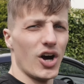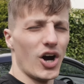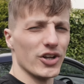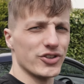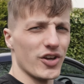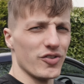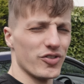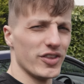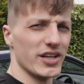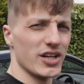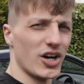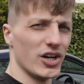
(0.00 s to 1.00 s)
I don't
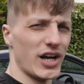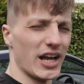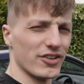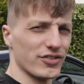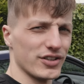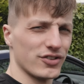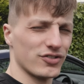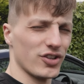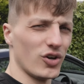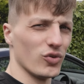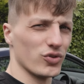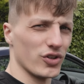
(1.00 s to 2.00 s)
think I actually
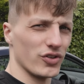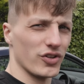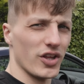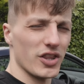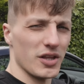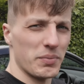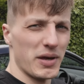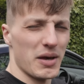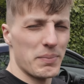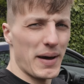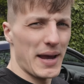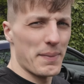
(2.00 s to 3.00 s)
soldered the bit
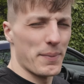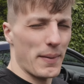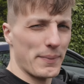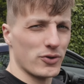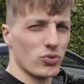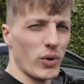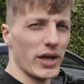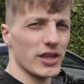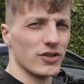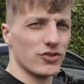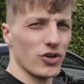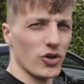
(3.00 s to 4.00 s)
of paper between
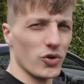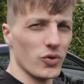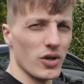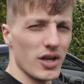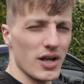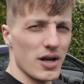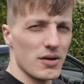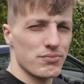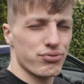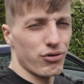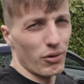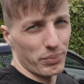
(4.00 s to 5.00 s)
the two
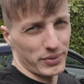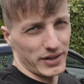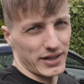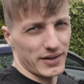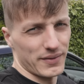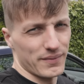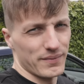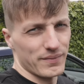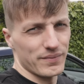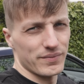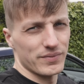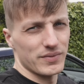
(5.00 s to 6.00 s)
properly.
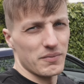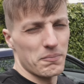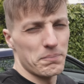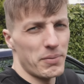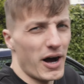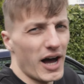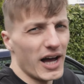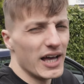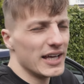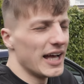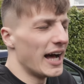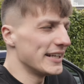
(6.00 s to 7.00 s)
But
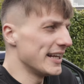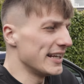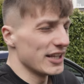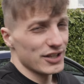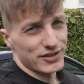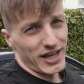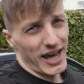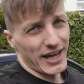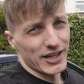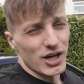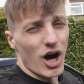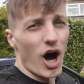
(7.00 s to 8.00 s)
at the end of the
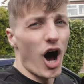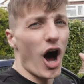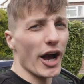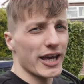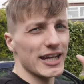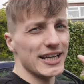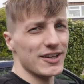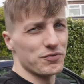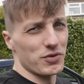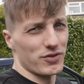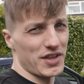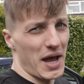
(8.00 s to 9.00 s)
day, I can live
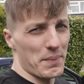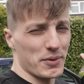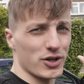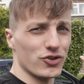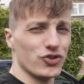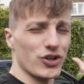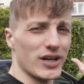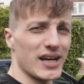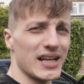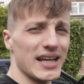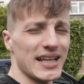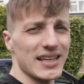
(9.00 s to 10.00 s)
with that because you can
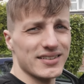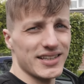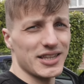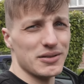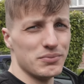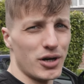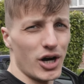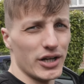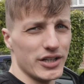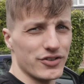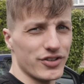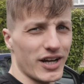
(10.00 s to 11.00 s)
clearly see the
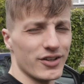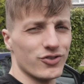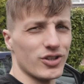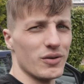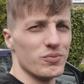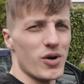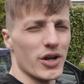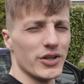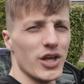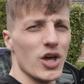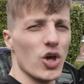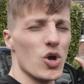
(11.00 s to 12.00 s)
mileage, and someone
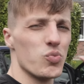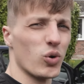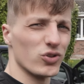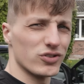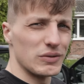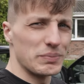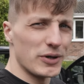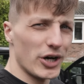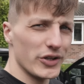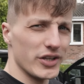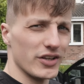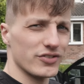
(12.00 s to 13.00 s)
who wants to
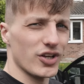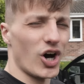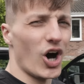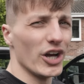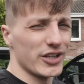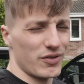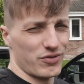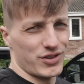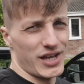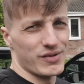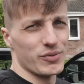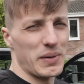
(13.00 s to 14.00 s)
buy this, I don't
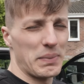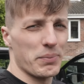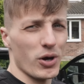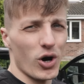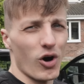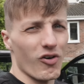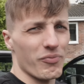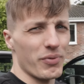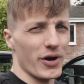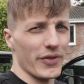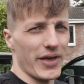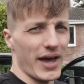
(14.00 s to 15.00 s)
think will be put off
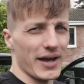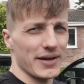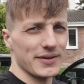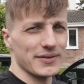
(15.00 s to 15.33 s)
by that.